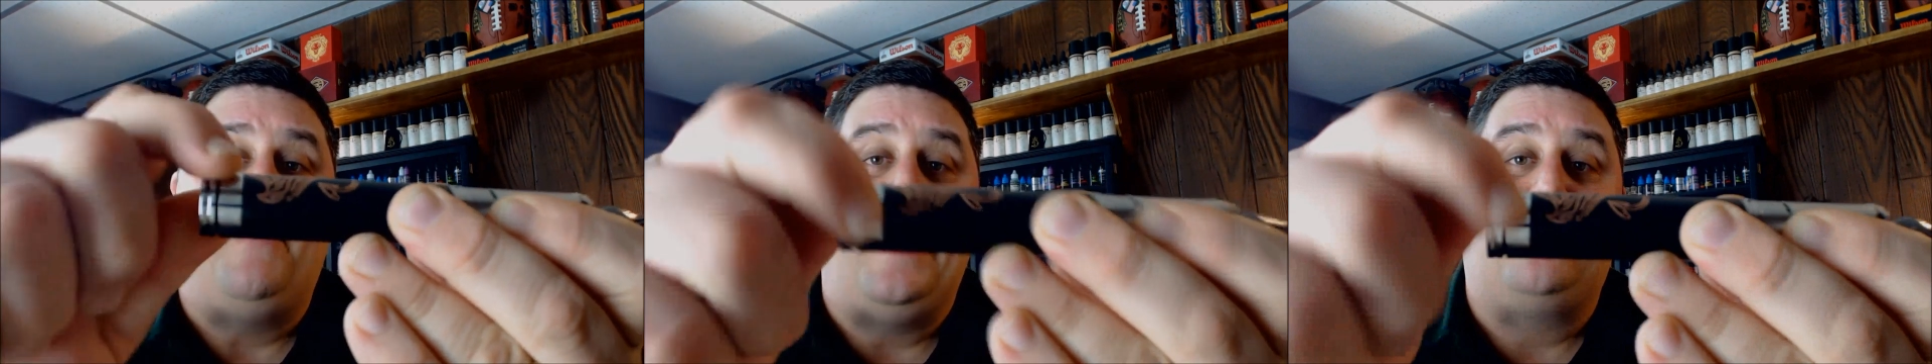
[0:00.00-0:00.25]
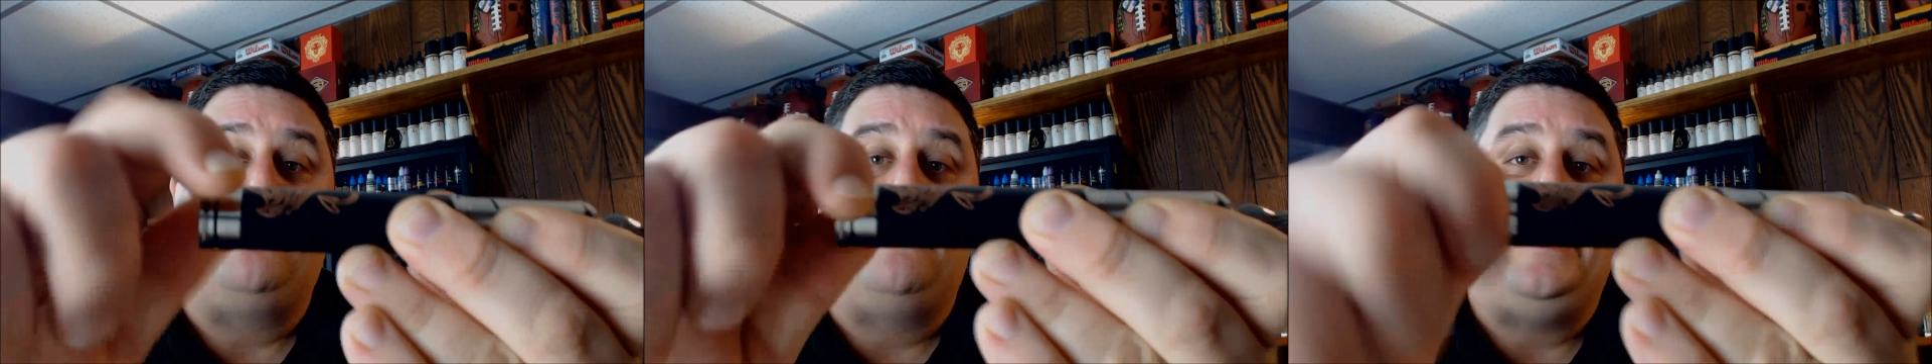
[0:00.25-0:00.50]
your
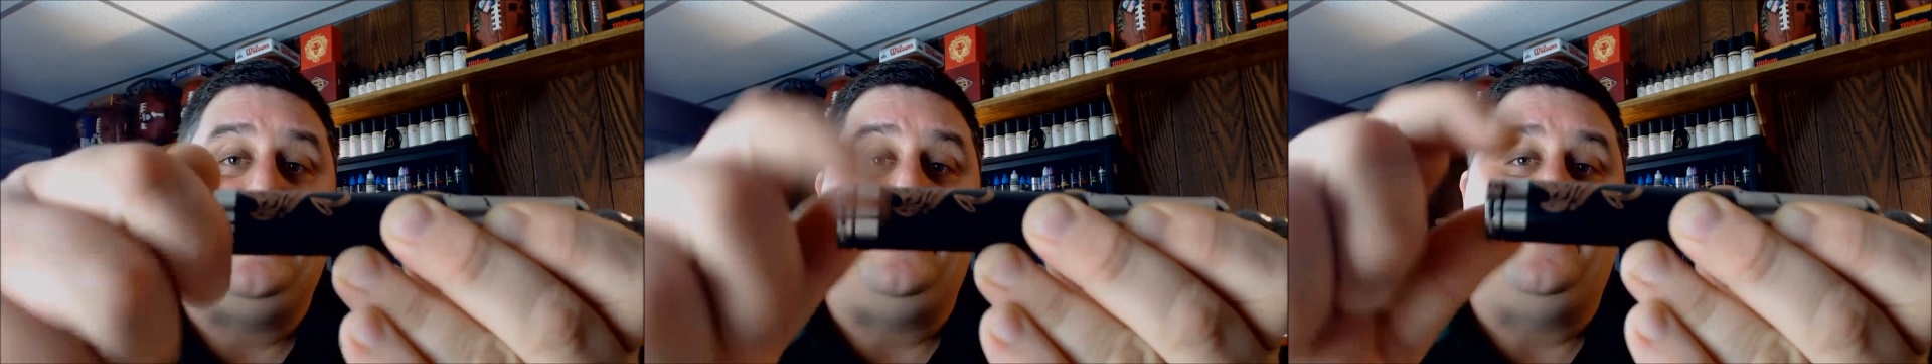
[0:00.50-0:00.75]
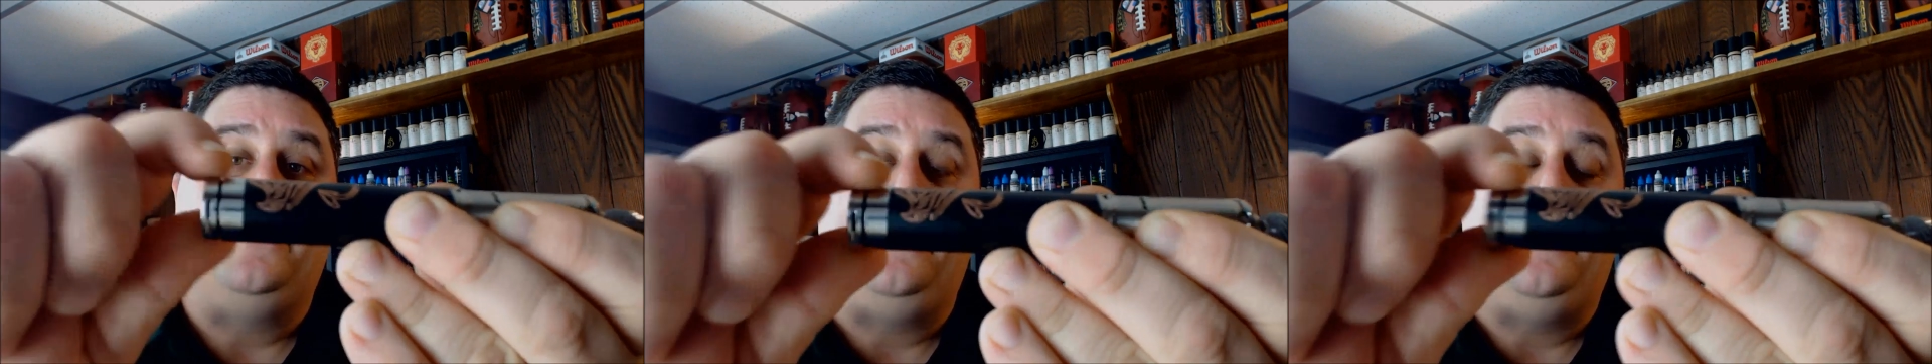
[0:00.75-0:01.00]

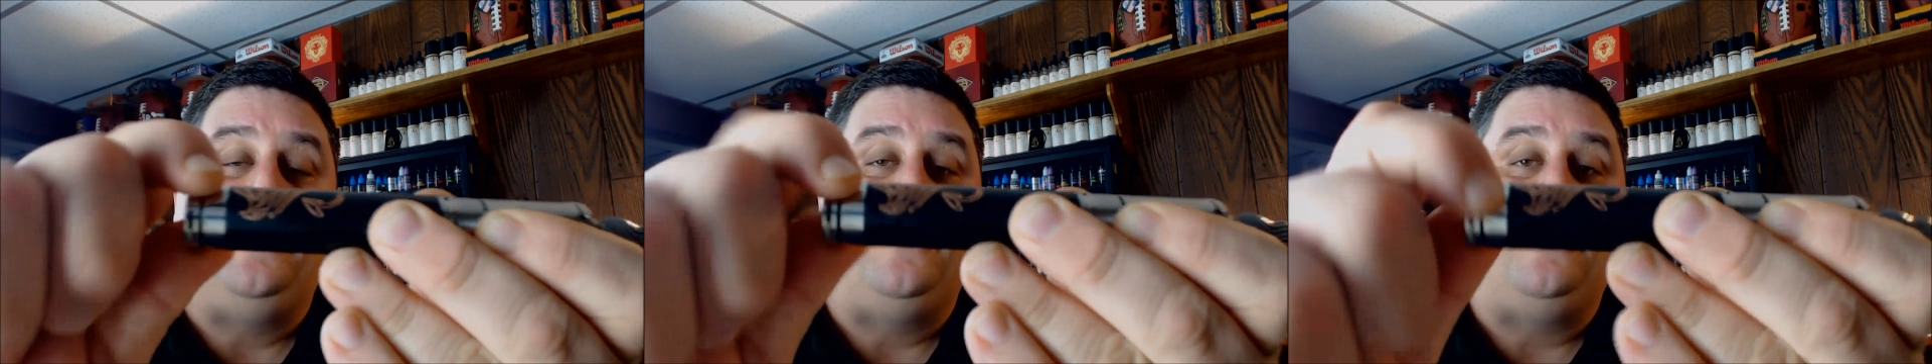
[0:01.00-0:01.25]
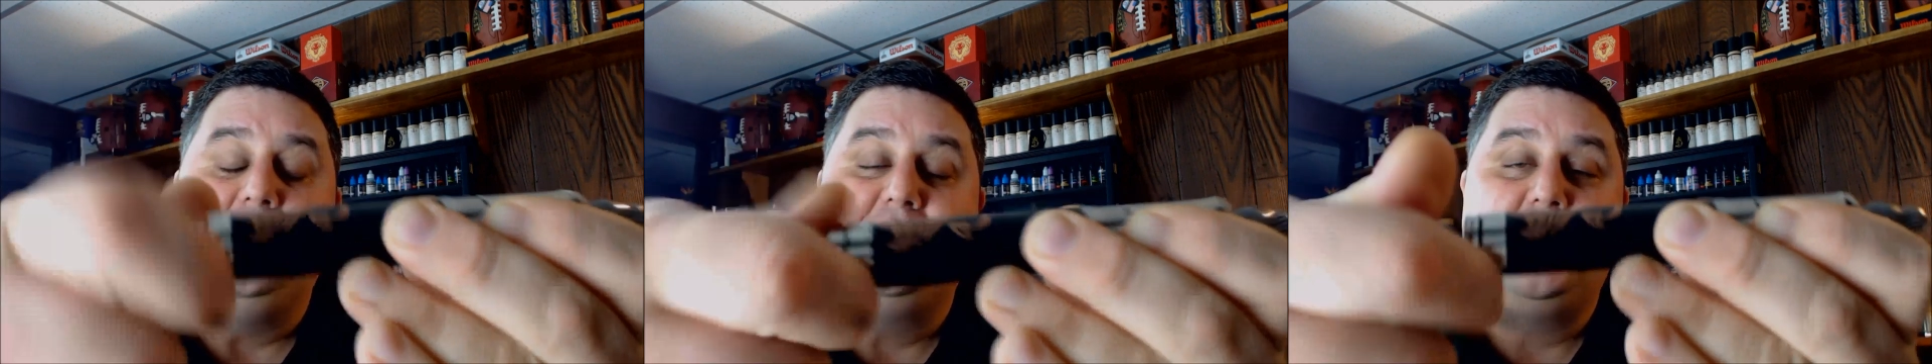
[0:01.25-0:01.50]
battery, you,
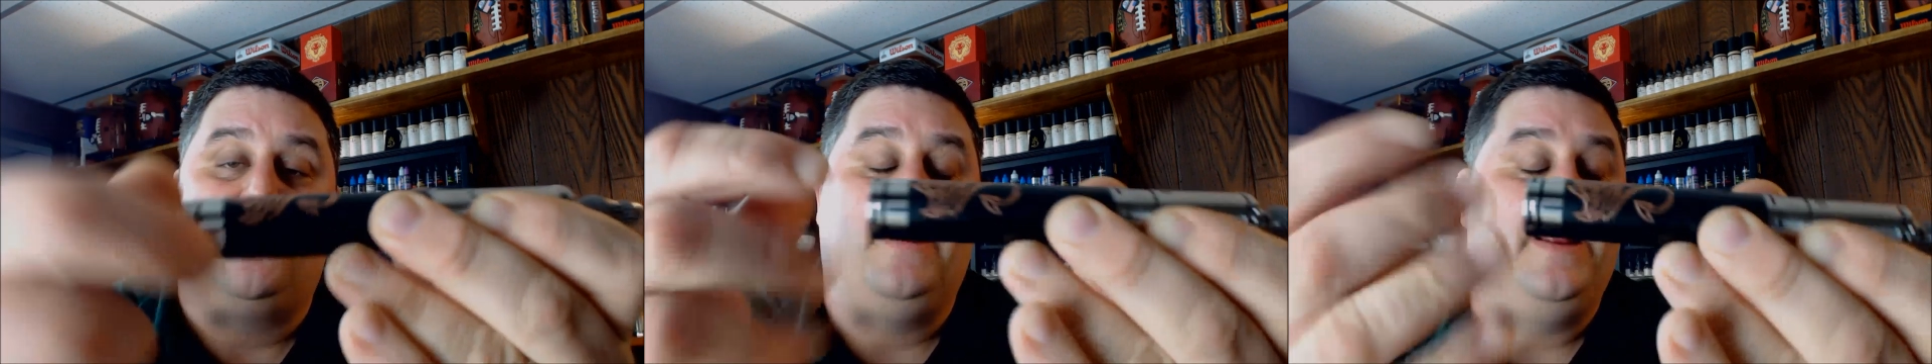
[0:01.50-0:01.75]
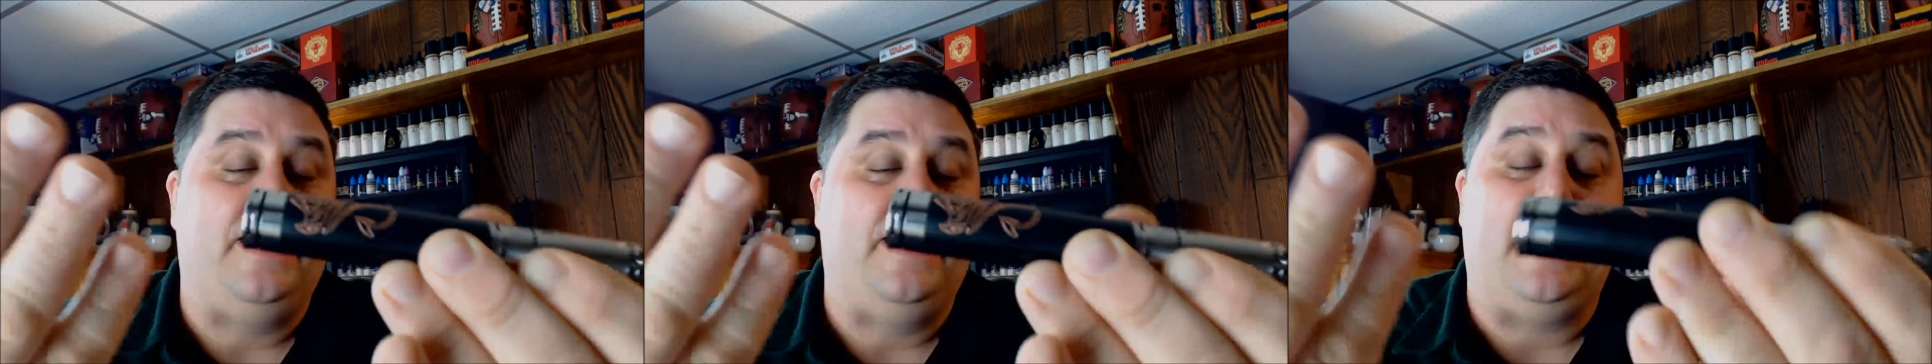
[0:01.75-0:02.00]
you know, you
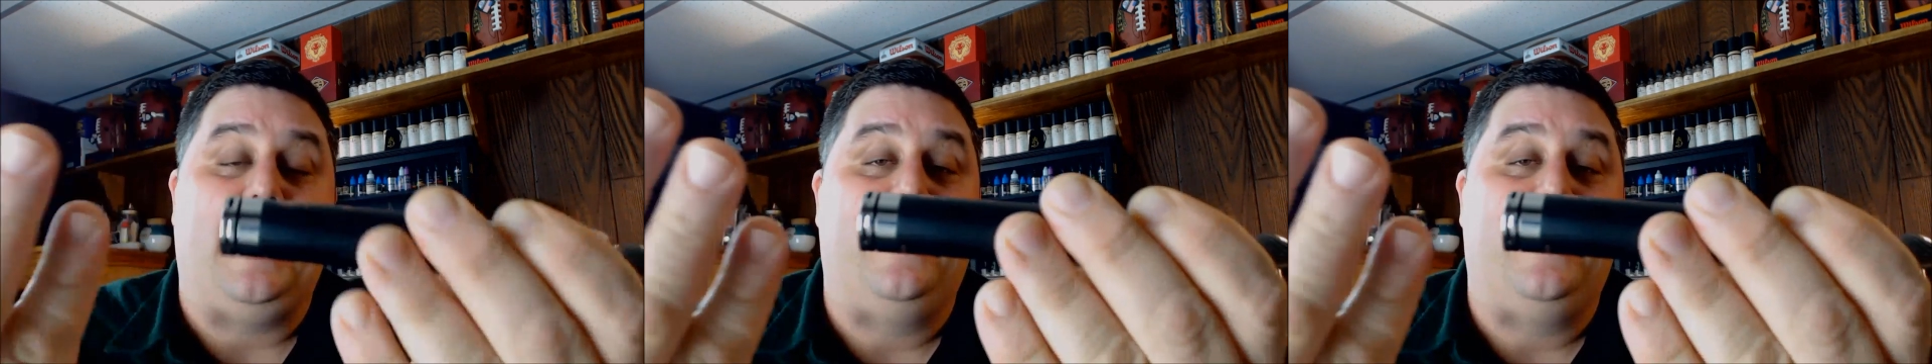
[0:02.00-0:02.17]
turn it.